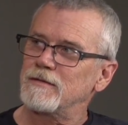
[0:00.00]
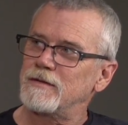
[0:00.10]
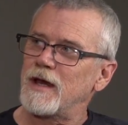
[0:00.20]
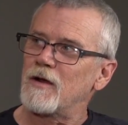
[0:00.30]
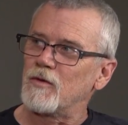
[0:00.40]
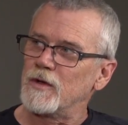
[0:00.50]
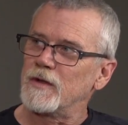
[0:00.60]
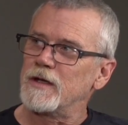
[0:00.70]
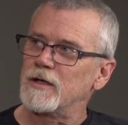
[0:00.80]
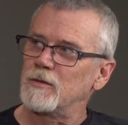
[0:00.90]
that
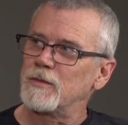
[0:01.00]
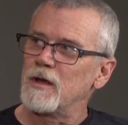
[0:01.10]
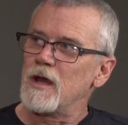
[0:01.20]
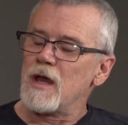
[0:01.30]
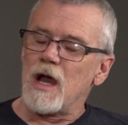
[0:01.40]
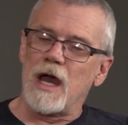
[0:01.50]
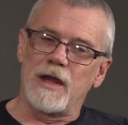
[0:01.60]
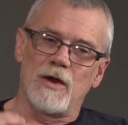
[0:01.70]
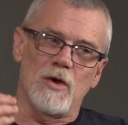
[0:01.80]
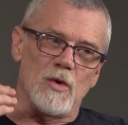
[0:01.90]
really helped. I
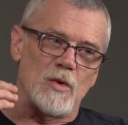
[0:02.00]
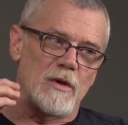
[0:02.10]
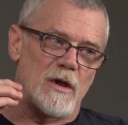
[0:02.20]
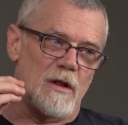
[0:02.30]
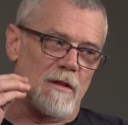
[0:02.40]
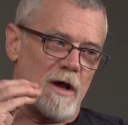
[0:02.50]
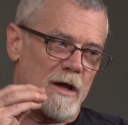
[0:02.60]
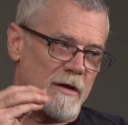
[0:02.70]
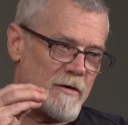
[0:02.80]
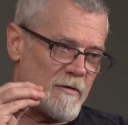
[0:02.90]
know a
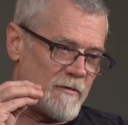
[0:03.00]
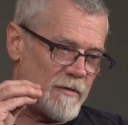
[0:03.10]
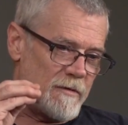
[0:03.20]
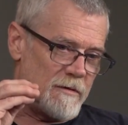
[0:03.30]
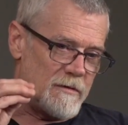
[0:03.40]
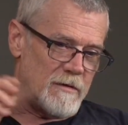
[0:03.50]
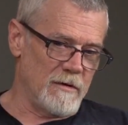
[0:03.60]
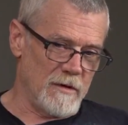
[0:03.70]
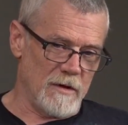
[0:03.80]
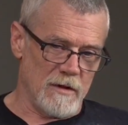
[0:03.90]
lot of
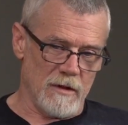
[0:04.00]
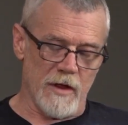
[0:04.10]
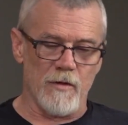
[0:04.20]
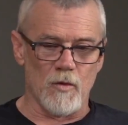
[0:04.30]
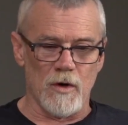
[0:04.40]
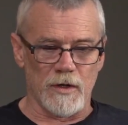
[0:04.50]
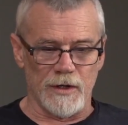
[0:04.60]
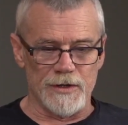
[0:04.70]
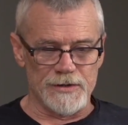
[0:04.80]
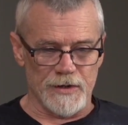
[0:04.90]
leather
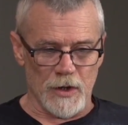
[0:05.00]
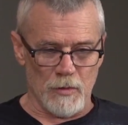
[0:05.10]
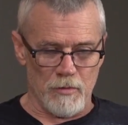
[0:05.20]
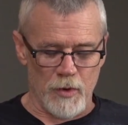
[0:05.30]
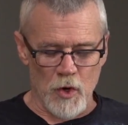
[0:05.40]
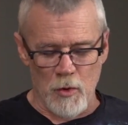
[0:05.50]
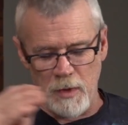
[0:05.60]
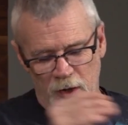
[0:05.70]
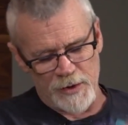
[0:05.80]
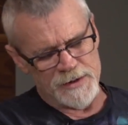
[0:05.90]
workers that are
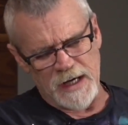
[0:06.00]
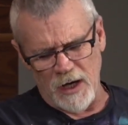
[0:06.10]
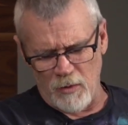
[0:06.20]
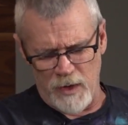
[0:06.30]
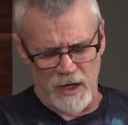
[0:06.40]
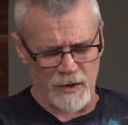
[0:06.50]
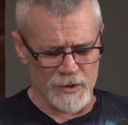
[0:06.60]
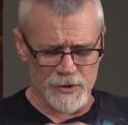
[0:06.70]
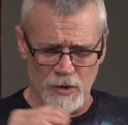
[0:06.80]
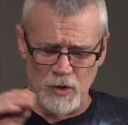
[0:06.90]
premier saddle
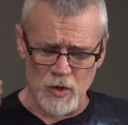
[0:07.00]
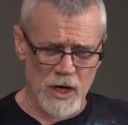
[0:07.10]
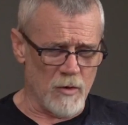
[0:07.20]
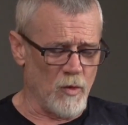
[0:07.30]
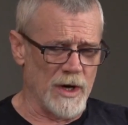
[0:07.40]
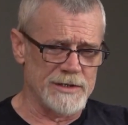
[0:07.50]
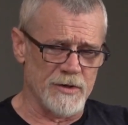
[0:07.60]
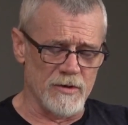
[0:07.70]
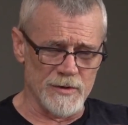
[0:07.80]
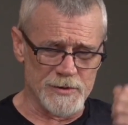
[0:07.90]
makers or great
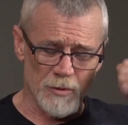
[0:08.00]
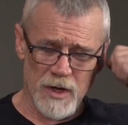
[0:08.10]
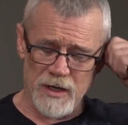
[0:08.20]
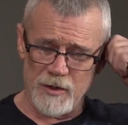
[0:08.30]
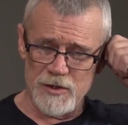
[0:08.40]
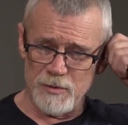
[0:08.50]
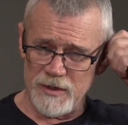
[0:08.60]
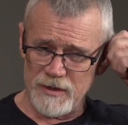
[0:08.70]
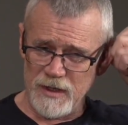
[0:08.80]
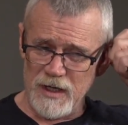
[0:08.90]
Western holster makers,
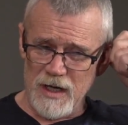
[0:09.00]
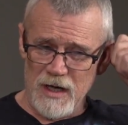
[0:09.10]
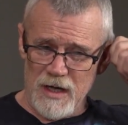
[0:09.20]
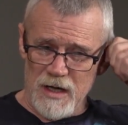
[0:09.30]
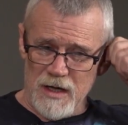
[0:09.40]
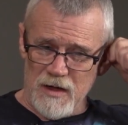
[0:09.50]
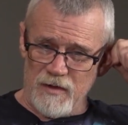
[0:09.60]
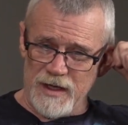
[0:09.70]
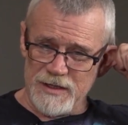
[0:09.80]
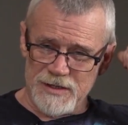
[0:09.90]
but
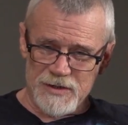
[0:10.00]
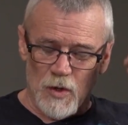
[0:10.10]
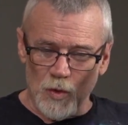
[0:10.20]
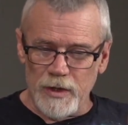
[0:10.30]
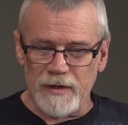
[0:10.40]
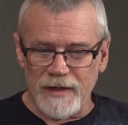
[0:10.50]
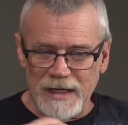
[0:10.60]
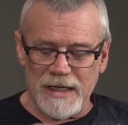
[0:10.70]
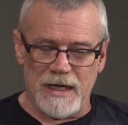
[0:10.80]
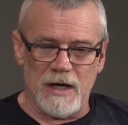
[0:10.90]
they just don't really
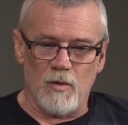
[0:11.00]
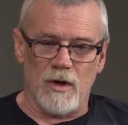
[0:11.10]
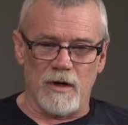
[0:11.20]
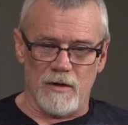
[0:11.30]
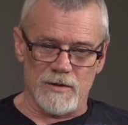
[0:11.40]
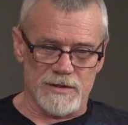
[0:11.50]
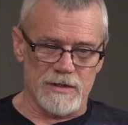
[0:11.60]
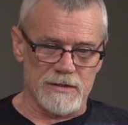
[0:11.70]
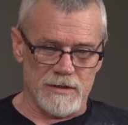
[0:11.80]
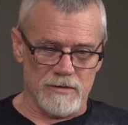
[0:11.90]
get what goes
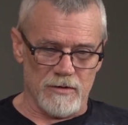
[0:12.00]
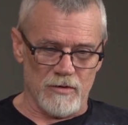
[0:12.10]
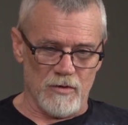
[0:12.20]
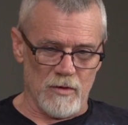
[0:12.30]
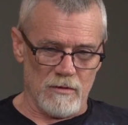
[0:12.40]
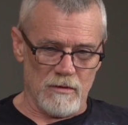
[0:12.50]
into.